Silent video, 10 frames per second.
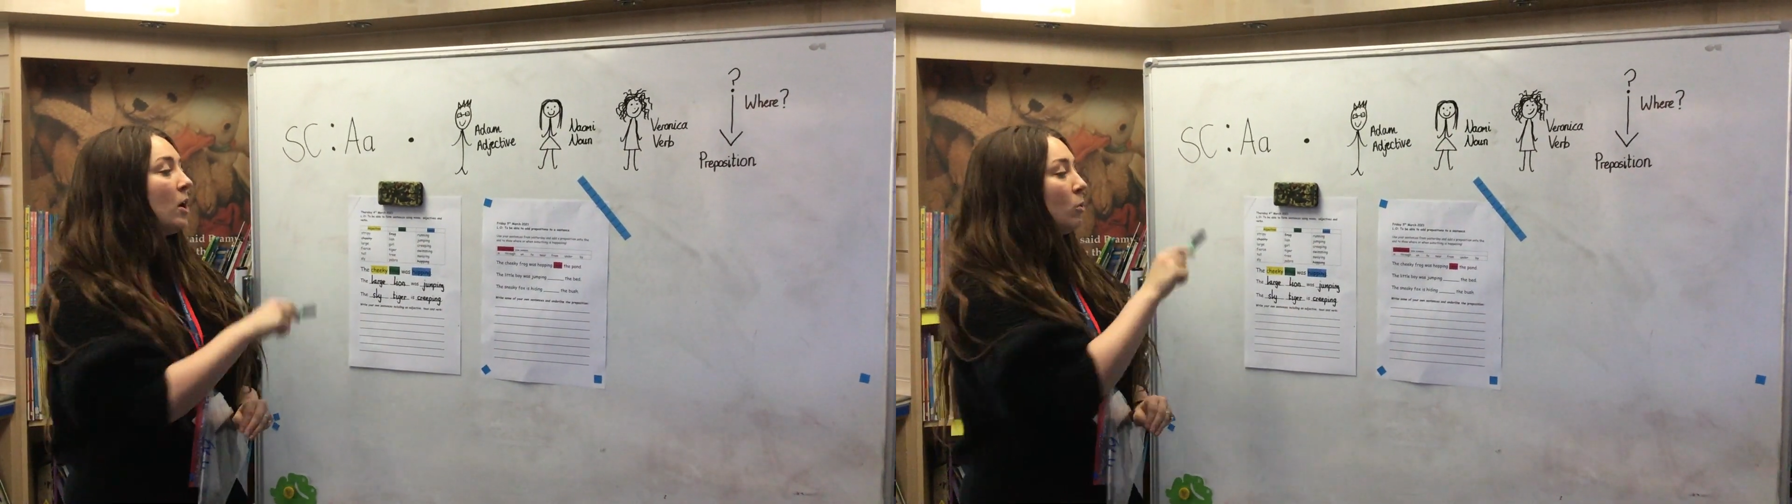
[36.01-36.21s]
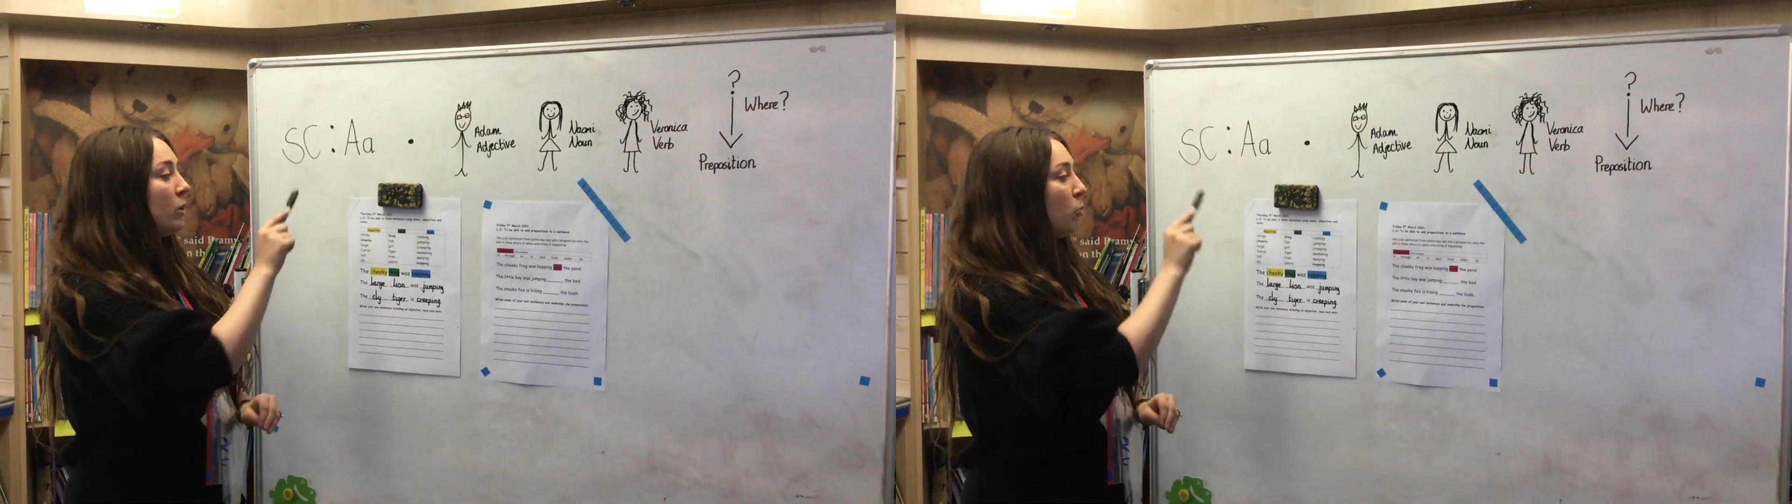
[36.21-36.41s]

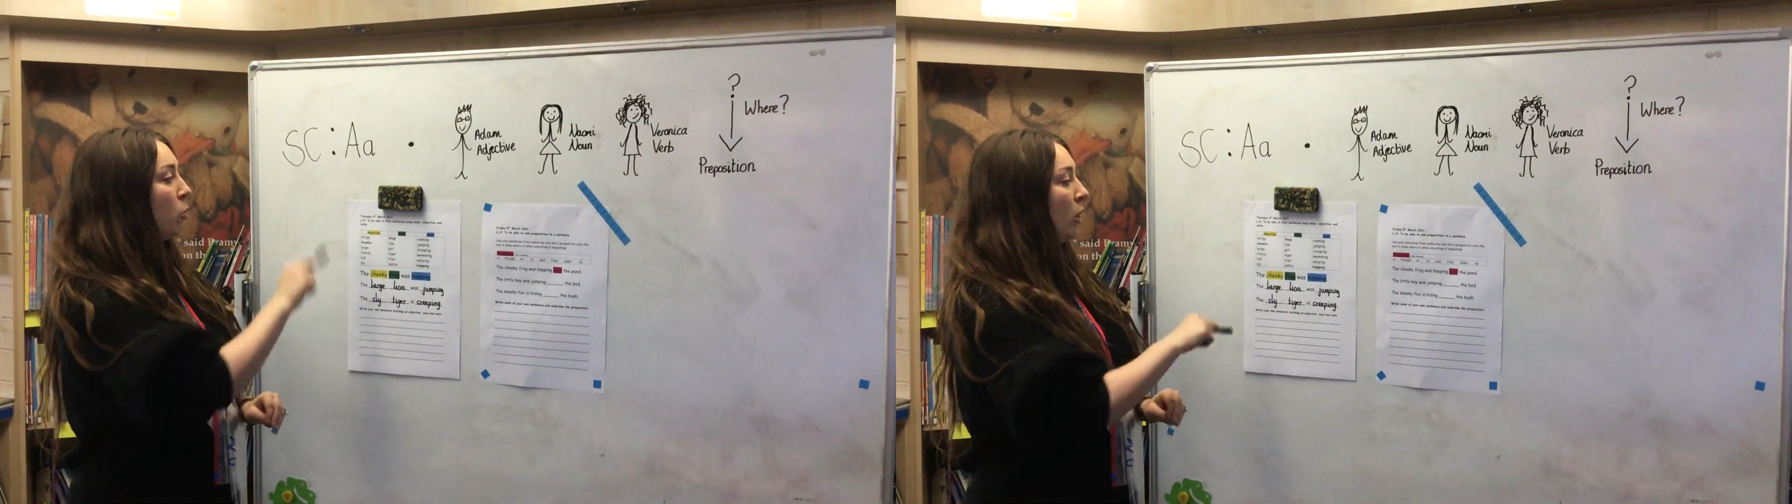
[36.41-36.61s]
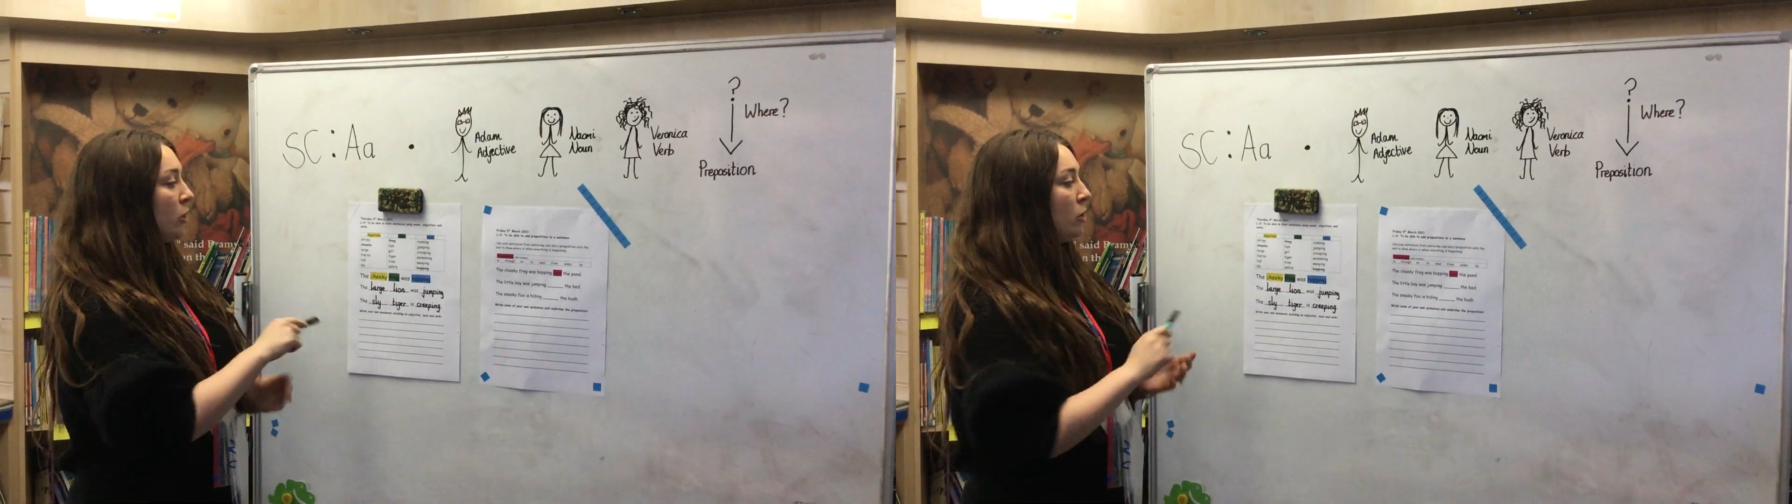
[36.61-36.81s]
with
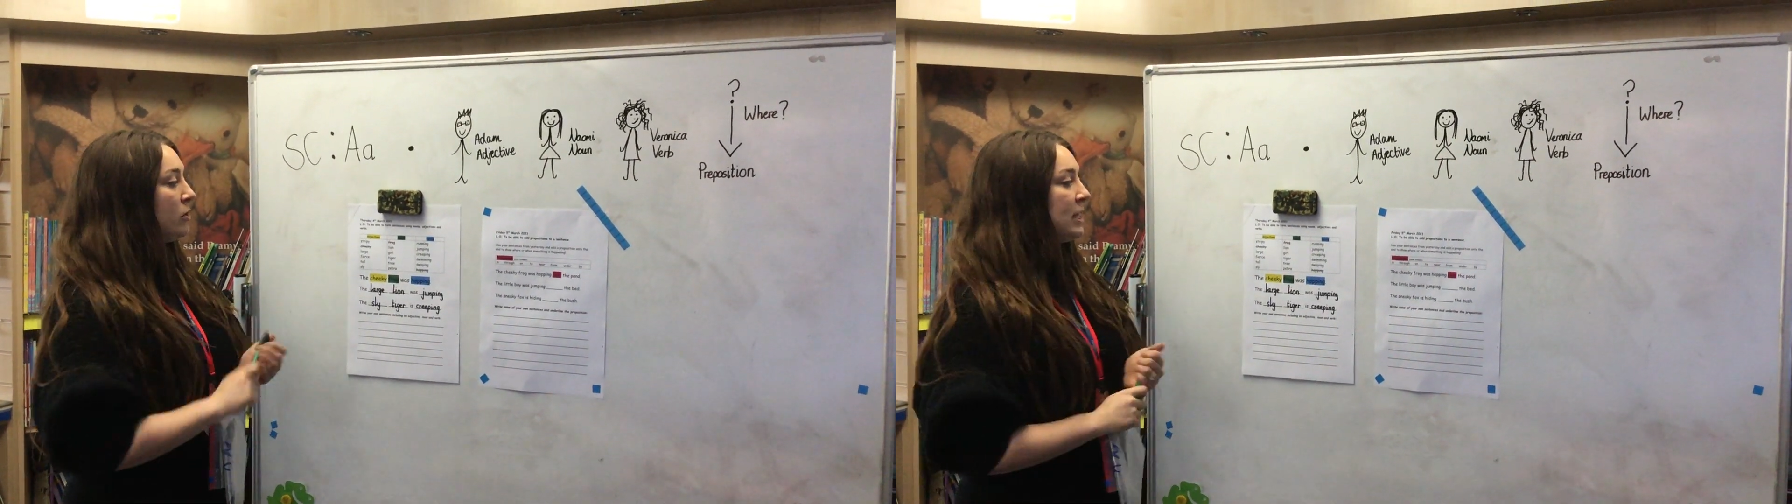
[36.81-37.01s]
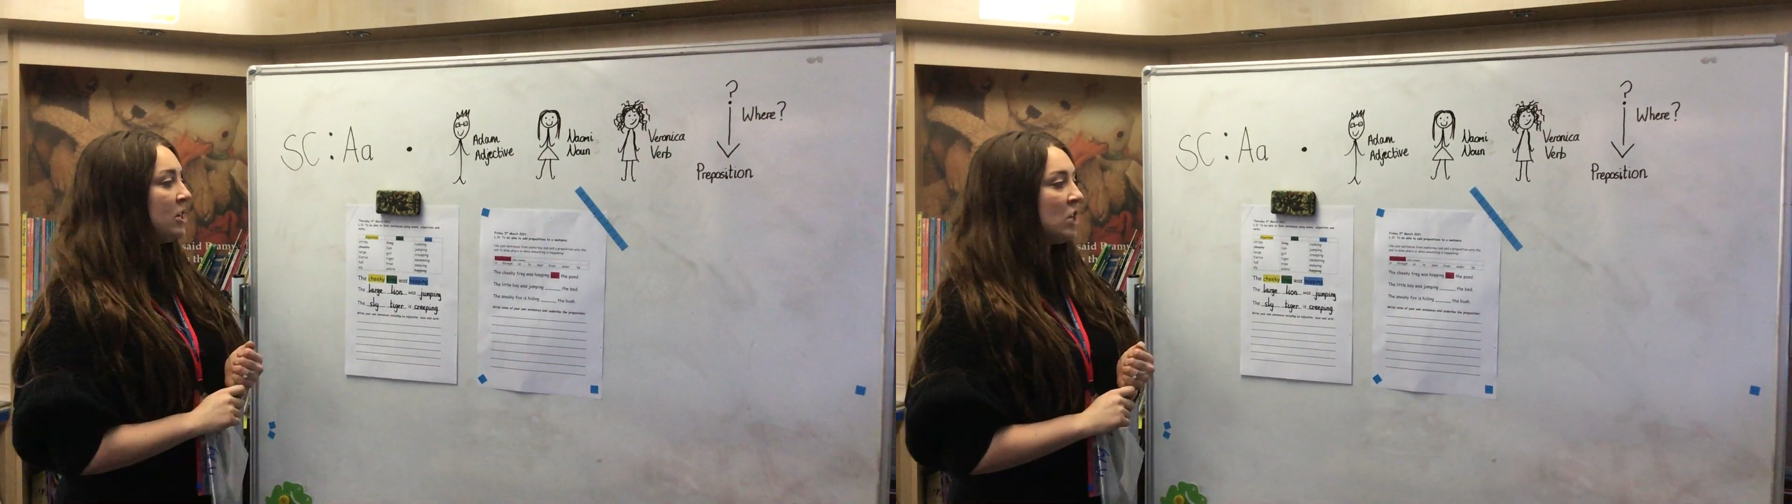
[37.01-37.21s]
what
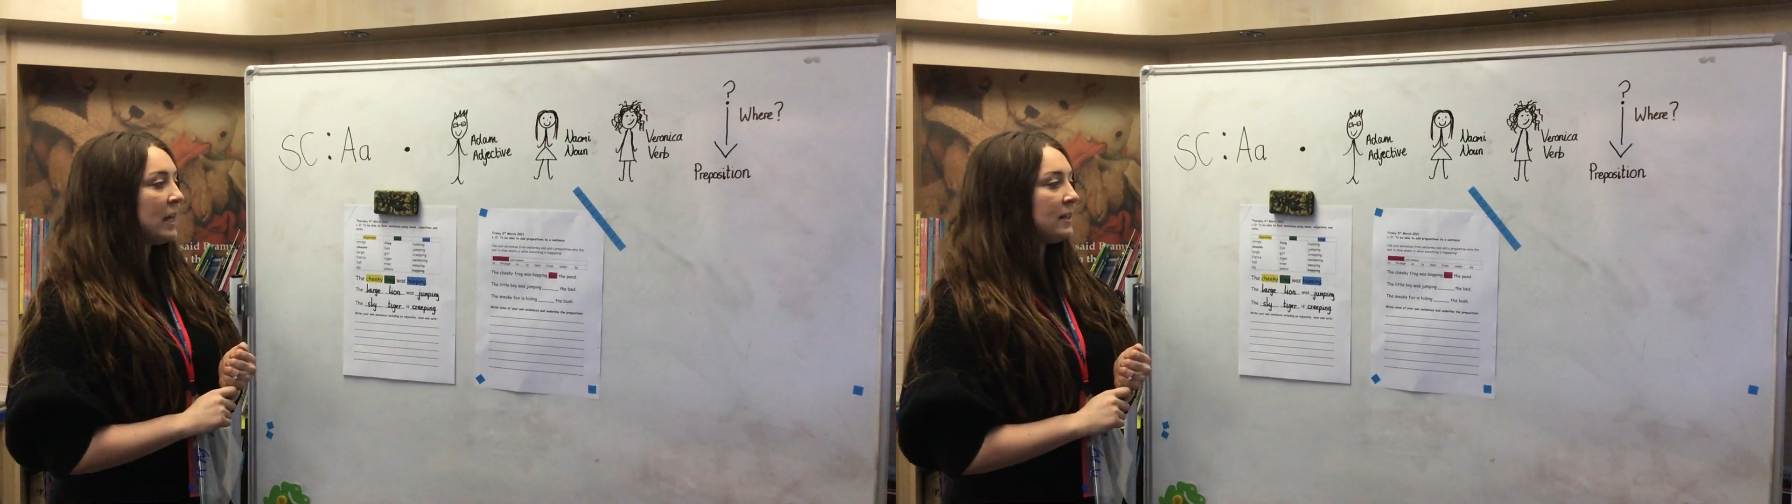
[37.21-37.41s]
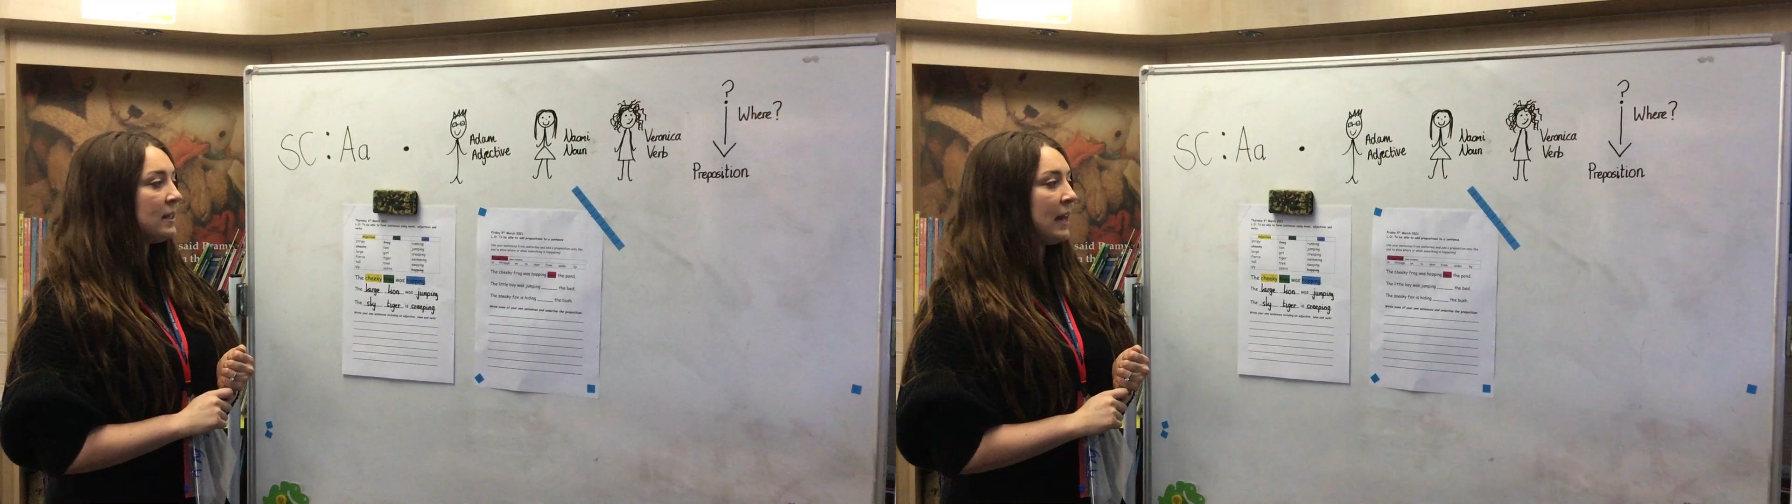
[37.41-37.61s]
you did
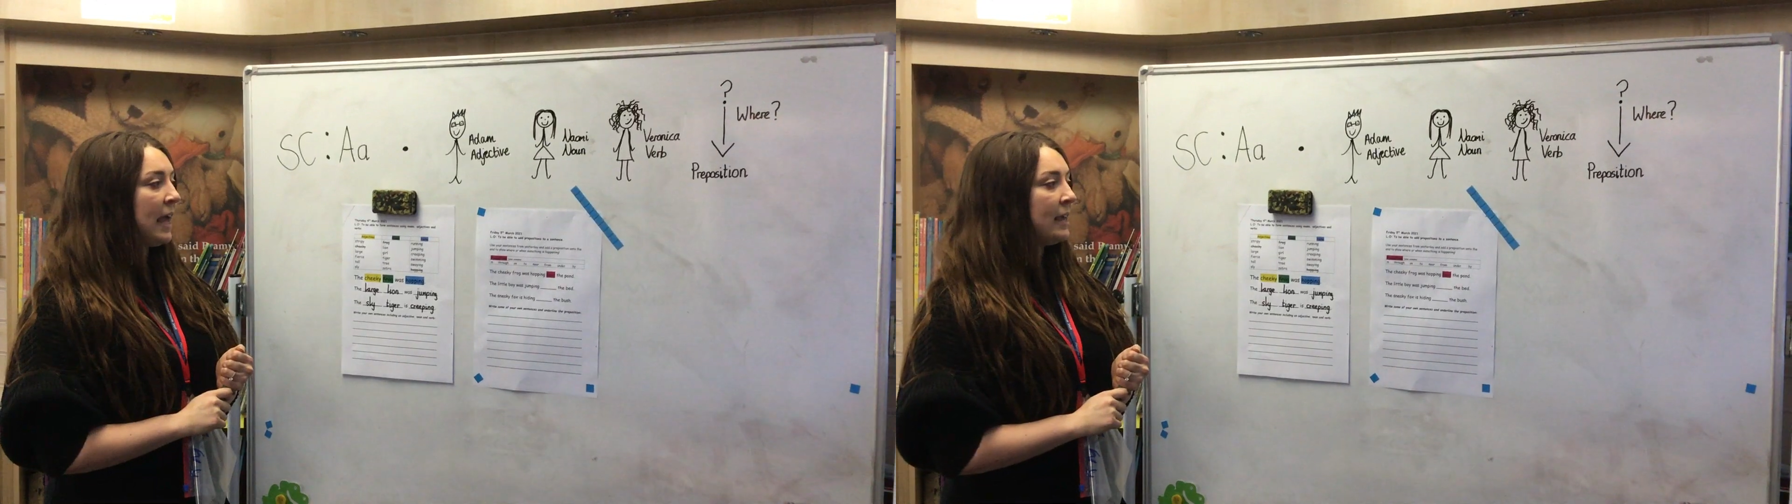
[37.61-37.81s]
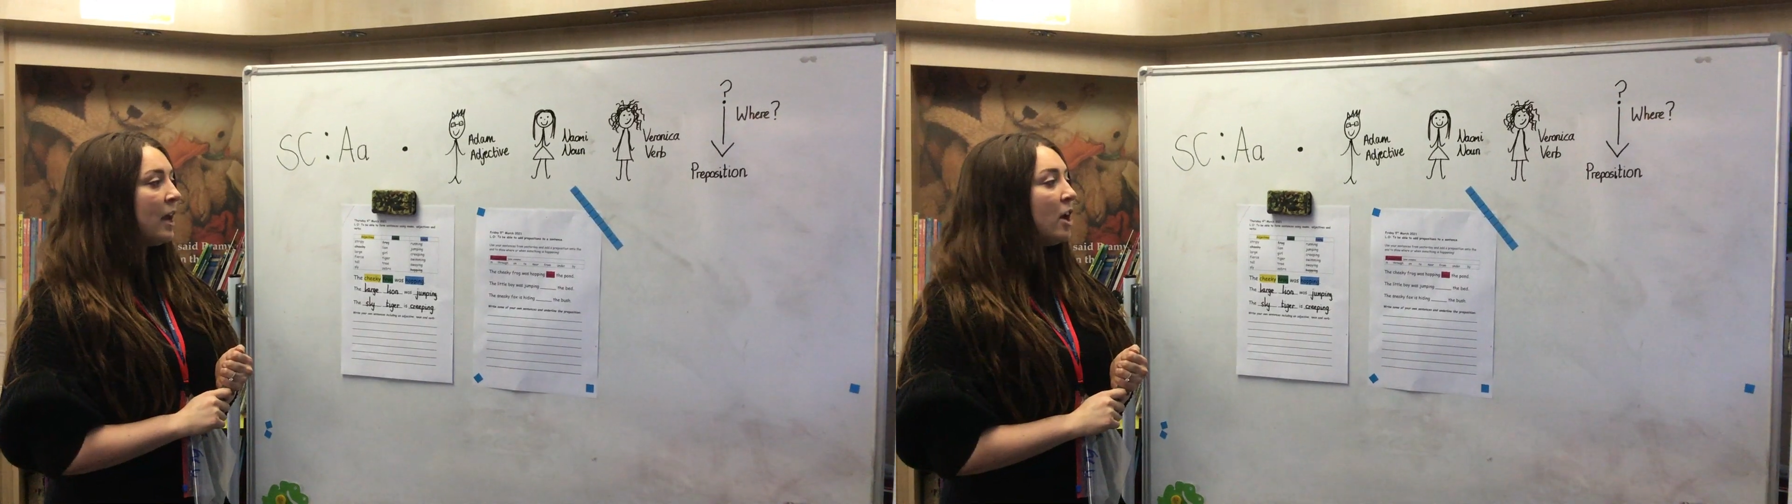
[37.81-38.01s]
yesterday